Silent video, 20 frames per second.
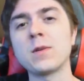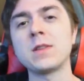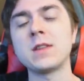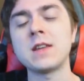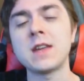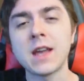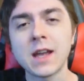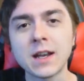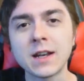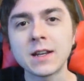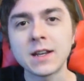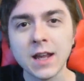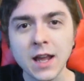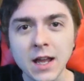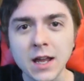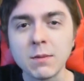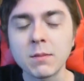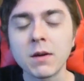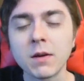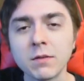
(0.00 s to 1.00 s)
the end
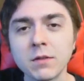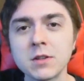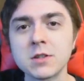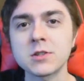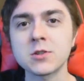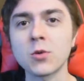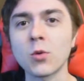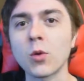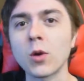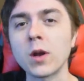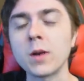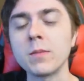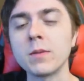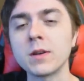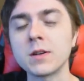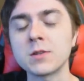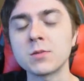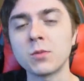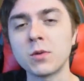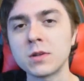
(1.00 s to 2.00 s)
game of the story,
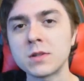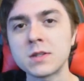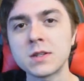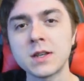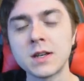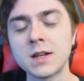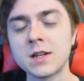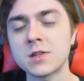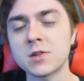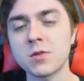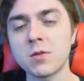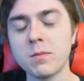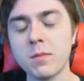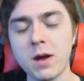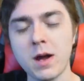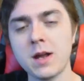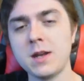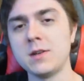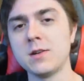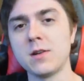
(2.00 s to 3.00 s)
because once again, as a
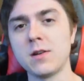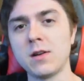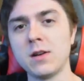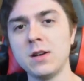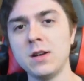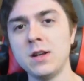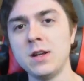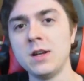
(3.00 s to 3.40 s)
reminder,